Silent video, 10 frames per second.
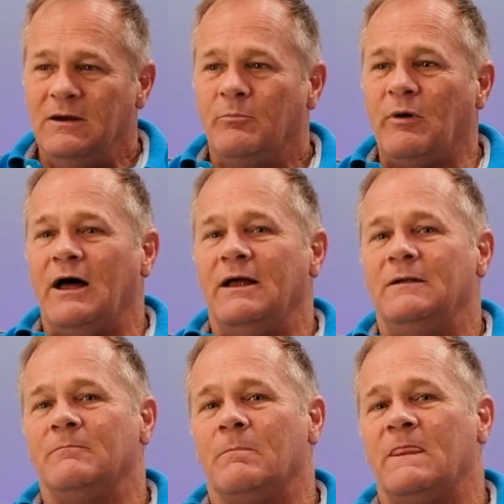But
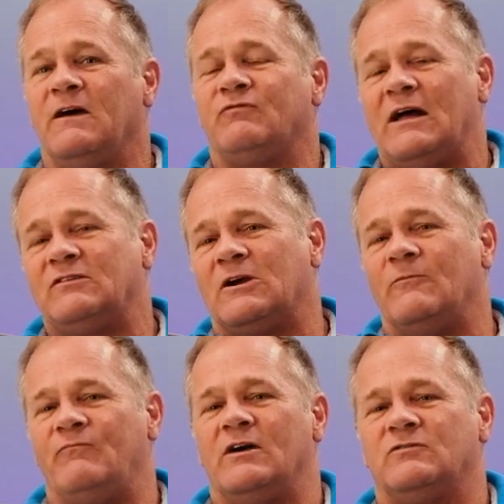if that's a
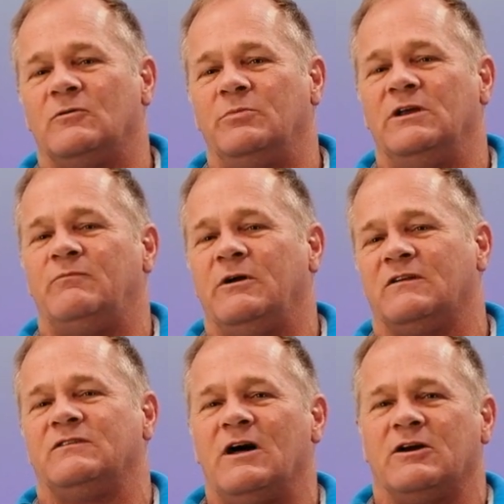confessional belief and
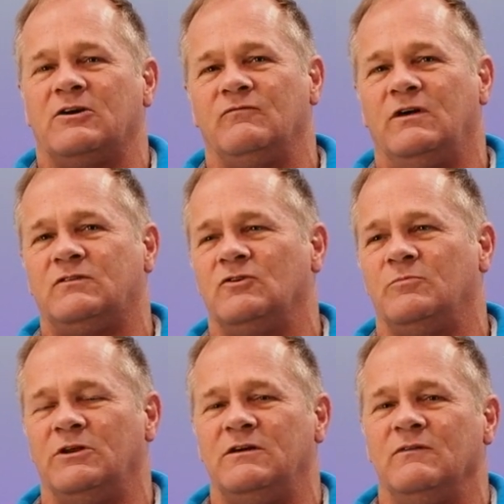it's not a convictional
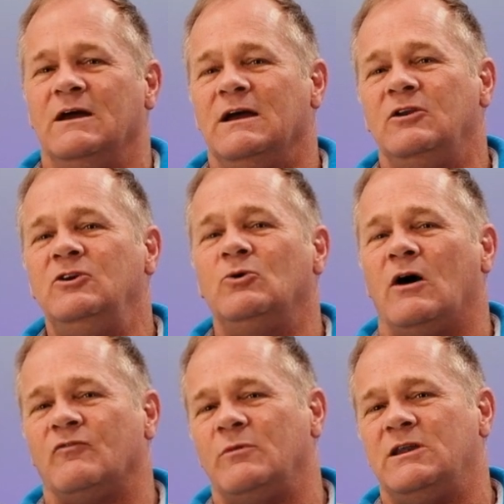belief, and you
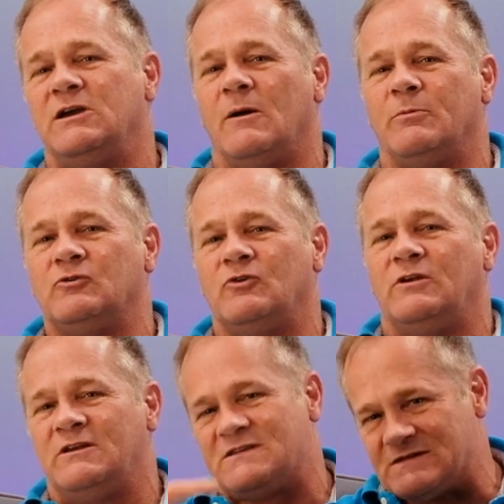offer me the
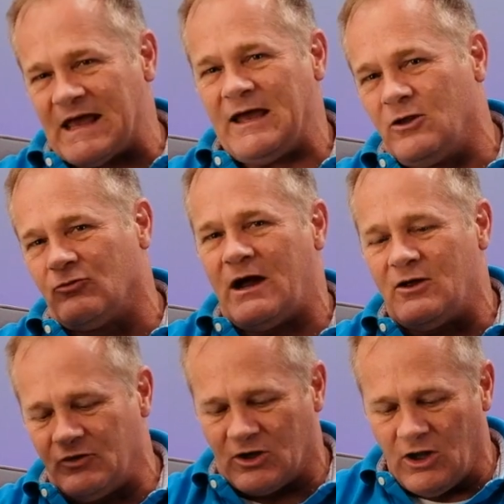opportunity to sail
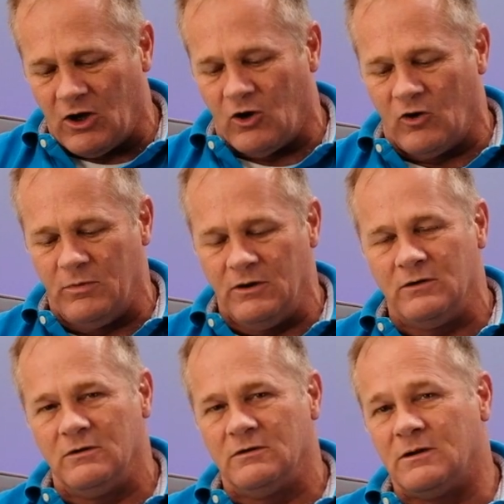around the globe,
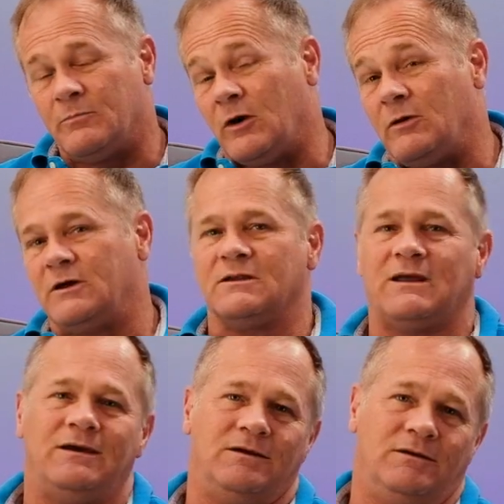I'm probably going to
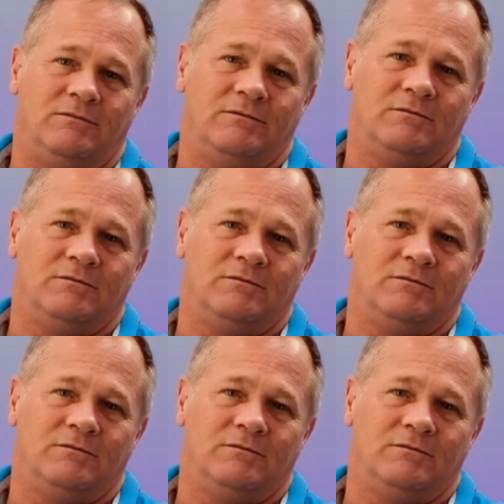take it.